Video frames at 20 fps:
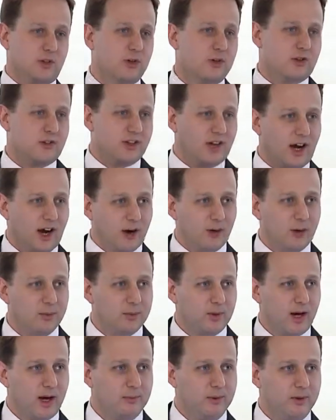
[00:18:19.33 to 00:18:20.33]
solution to
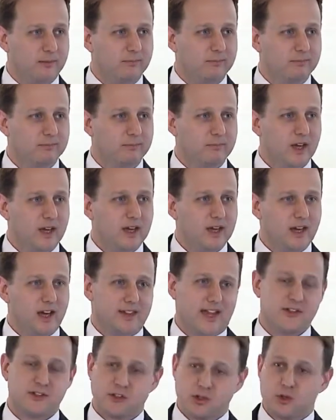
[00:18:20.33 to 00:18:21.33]
our problem,
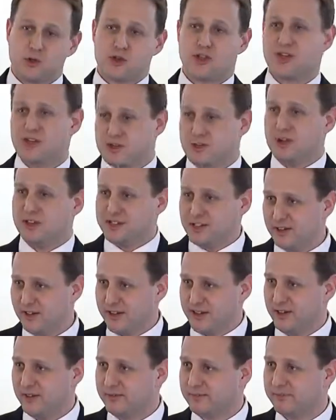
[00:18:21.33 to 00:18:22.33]
and that solution is a
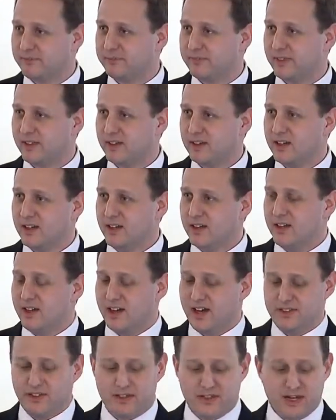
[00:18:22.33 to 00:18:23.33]
material.
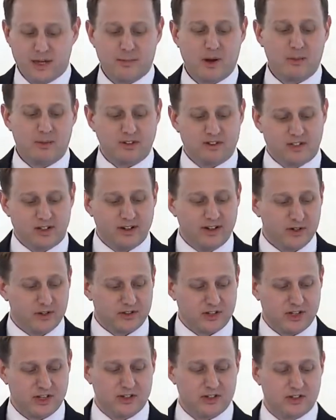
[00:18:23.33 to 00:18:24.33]
And the thing about
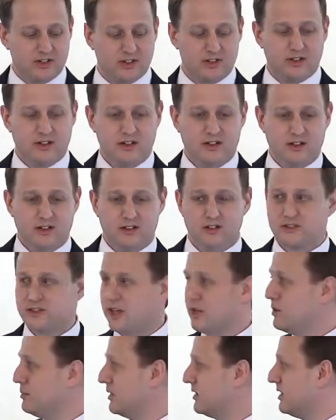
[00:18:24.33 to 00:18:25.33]
materials is,
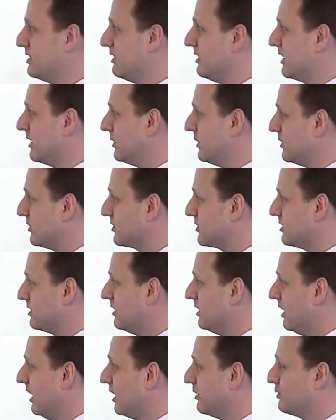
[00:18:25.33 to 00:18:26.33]
single materials
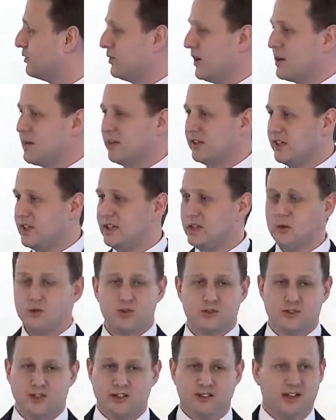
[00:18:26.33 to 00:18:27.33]
are frequently
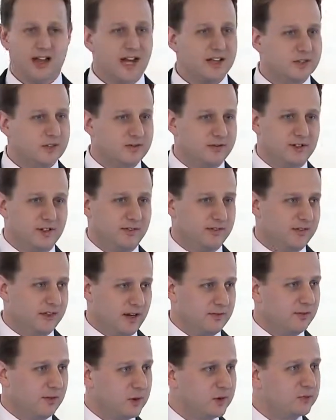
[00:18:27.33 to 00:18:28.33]
used in lots of
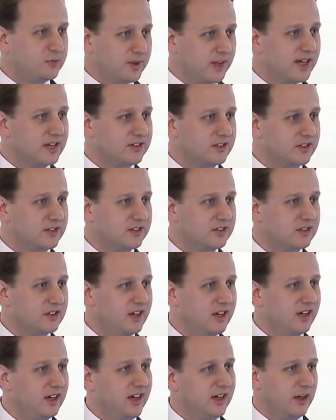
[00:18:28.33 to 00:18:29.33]
diverse
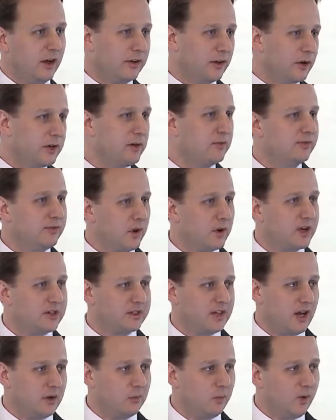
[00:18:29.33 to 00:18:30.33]
places. And although you've
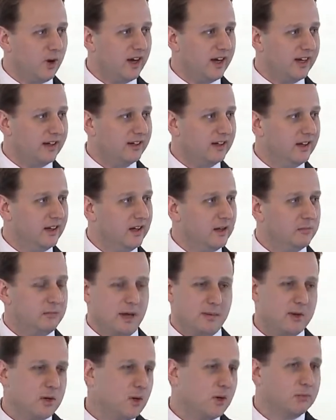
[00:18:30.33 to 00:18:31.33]
focused on one,
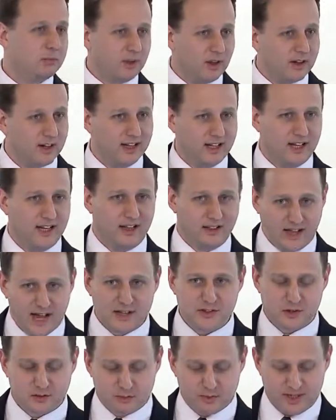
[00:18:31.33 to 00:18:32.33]
maybe you can plug it in
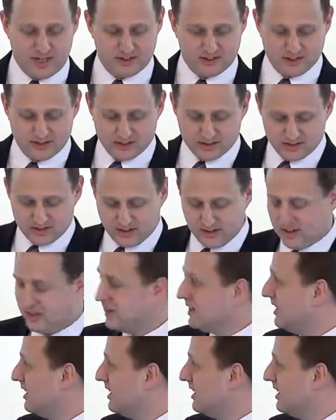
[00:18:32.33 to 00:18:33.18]
lots of places.